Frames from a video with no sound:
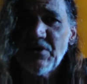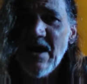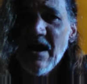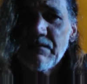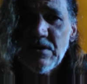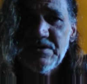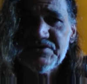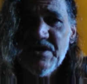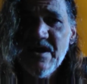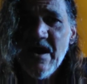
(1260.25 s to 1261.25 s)
I am
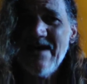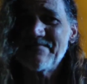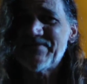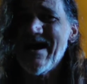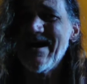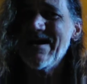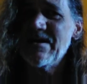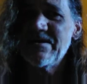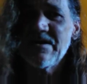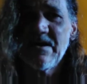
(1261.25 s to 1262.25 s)
tired of the
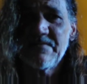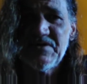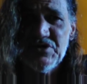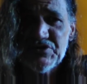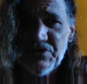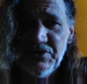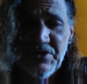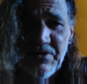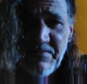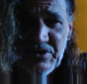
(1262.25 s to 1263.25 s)
universal
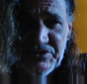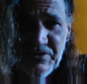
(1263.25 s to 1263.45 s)
medias.